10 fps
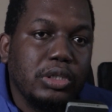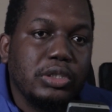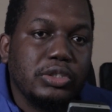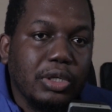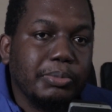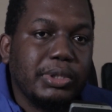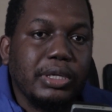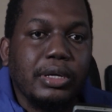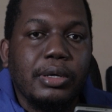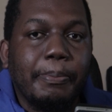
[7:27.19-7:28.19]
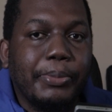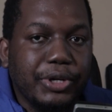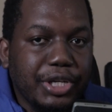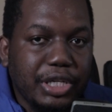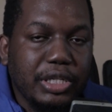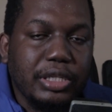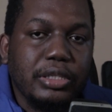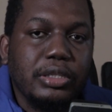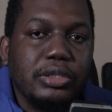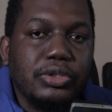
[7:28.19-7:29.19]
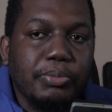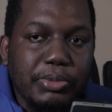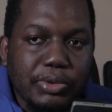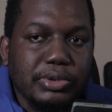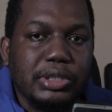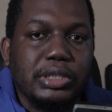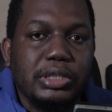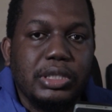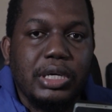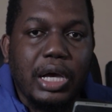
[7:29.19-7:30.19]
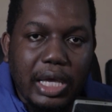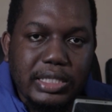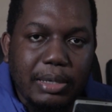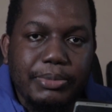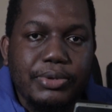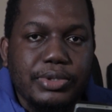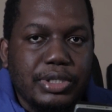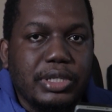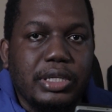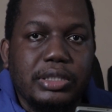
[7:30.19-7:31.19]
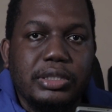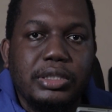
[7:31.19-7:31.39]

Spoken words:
something pertaining to music as a musician.